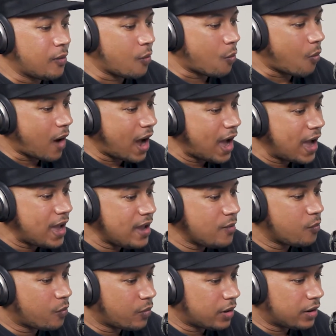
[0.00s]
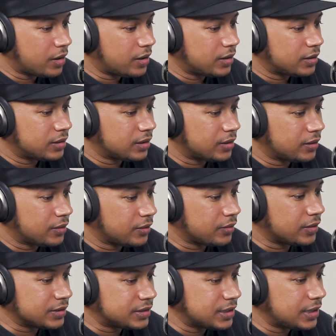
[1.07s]
Why would
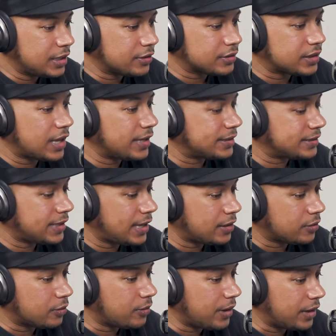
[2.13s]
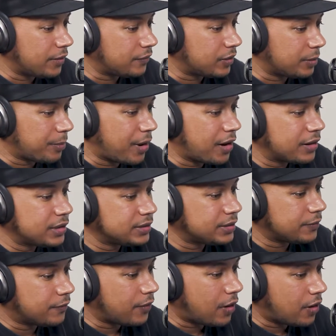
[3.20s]
the city or state settle if the parties
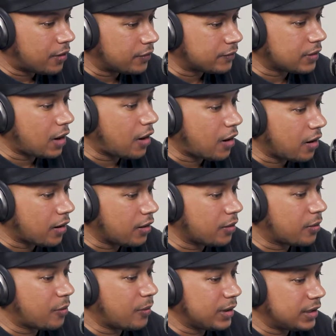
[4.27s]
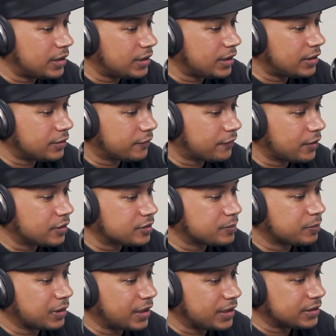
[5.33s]
involved are acquitted in the first
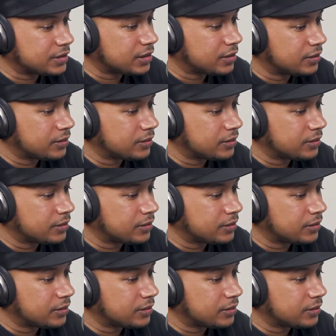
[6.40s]
place?